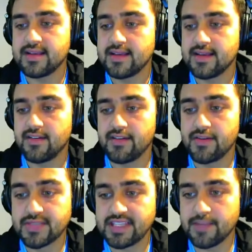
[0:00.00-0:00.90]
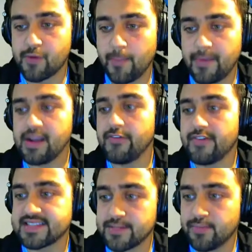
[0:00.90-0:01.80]
using the property of our
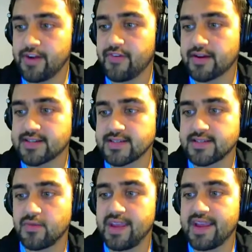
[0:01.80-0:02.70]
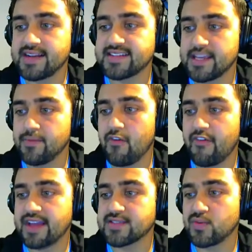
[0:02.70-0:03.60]
sigmoid functions, we get sigma of
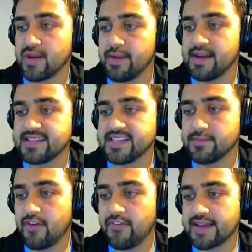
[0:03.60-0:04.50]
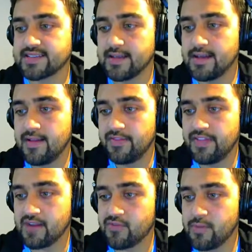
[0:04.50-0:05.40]
x 1 minus sigma of x. That
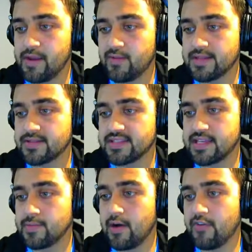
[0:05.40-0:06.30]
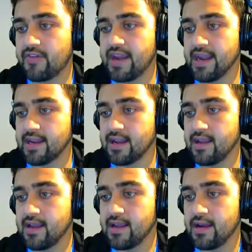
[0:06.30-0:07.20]
would be equals to sigma of net
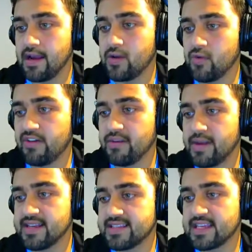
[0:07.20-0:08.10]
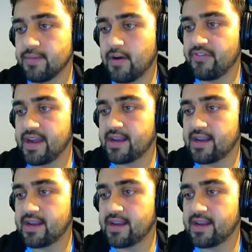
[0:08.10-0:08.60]
into 1 minus sigma of net.